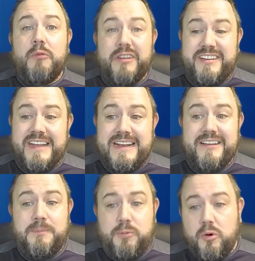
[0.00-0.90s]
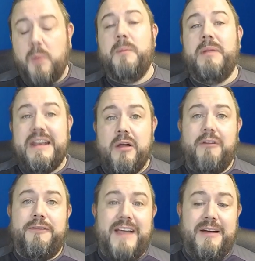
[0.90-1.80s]
Rossini's probably
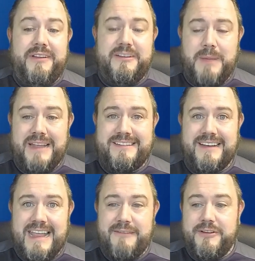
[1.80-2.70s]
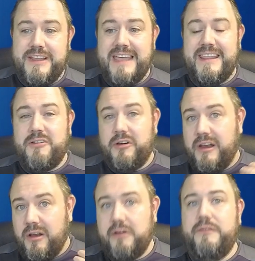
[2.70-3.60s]
not found his best 11 yet. They've got
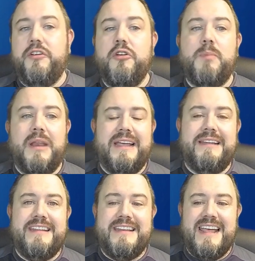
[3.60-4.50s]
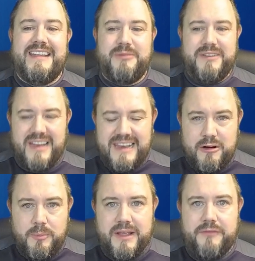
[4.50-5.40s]
a lot of new players in there, so it's a
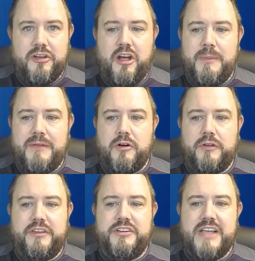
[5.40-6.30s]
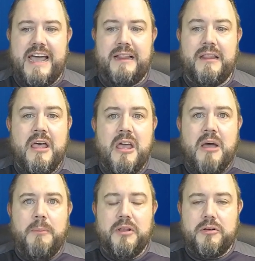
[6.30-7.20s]
little bit of time they've got to gel.
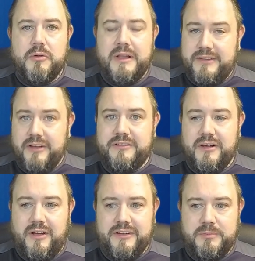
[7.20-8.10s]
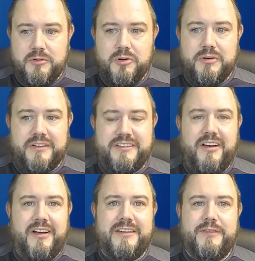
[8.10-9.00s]
But it does look like some good
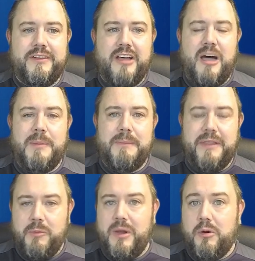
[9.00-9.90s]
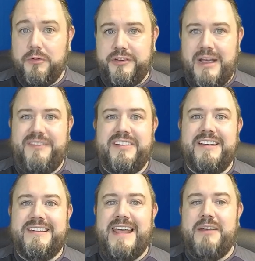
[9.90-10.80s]
sides for Derby, but they will also have to
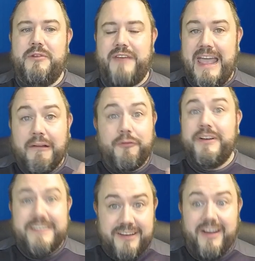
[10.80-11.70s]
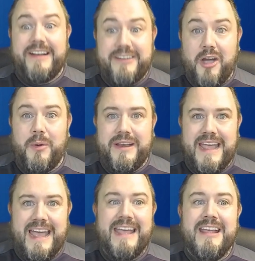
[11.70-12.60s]
contend with every side going
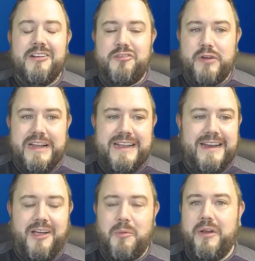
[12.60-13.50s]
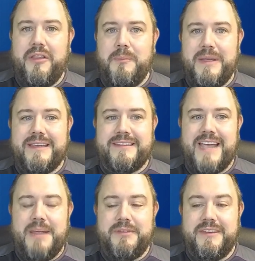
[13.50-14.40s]
there, treating it like one of the biggest
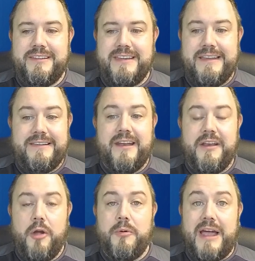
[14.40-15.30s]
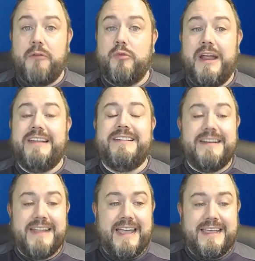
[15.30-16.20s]
games of the season, and no doubt
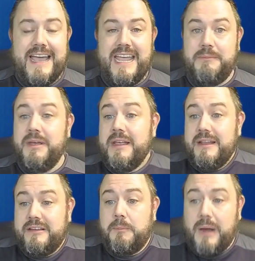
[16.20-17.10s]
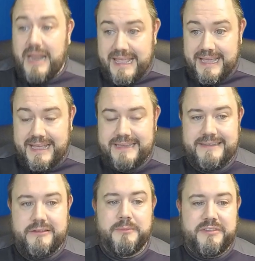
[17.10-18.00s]
raising their game to play
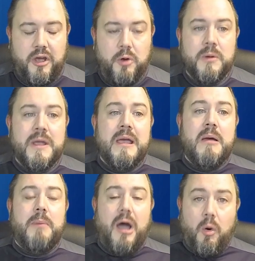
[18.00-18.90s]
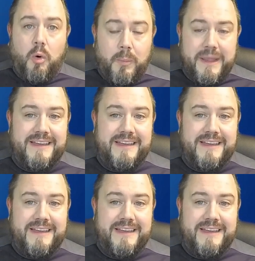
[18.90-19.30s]
against them. So, all being